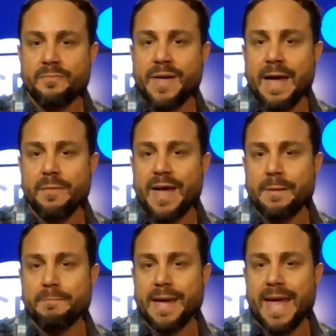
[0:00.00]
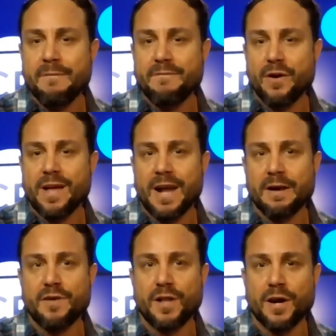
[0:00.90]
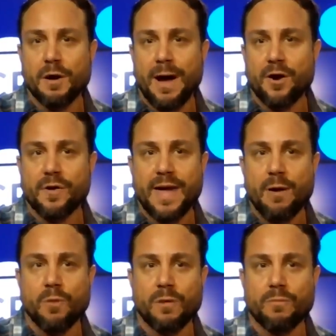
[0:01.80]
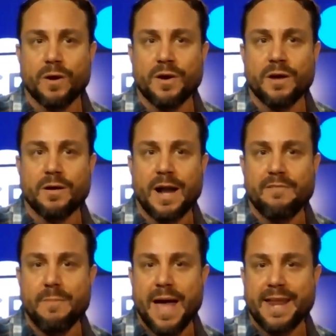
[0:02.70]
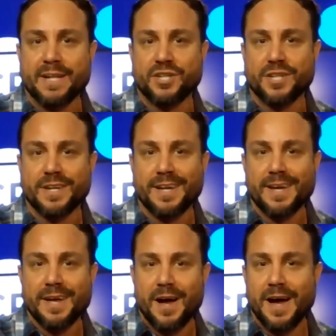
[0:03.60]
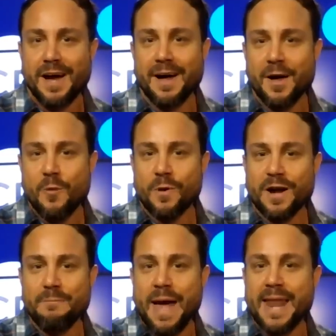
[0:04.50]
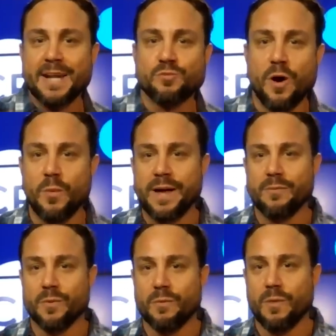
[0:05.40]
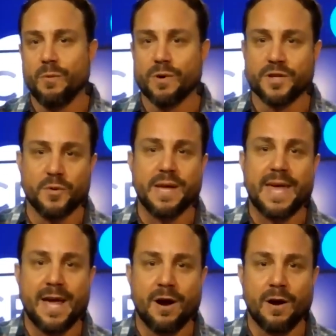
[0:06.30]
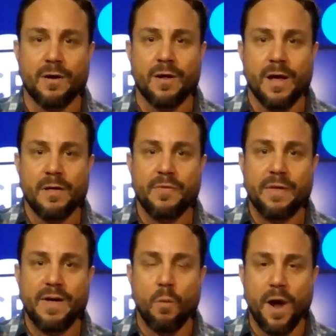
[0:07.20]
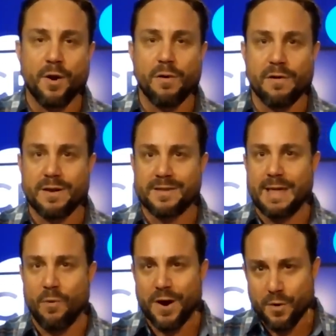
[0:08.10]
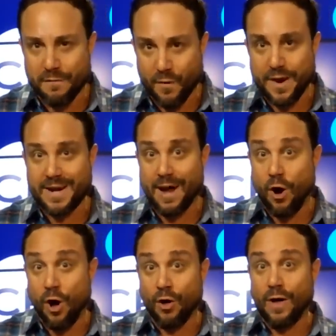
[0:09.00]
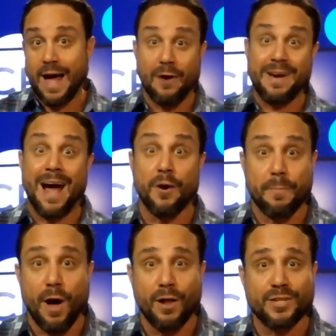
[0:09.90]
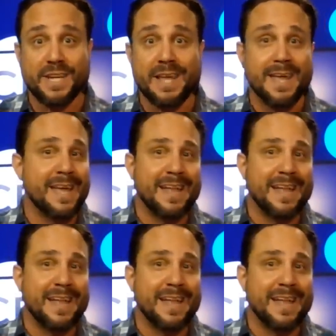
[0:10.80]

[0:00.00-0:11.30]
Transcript: They became very kind of clear about, okay, we're going to kind of manage we're going to manage what we're doing here. They wanted to avoid an all out and out apology.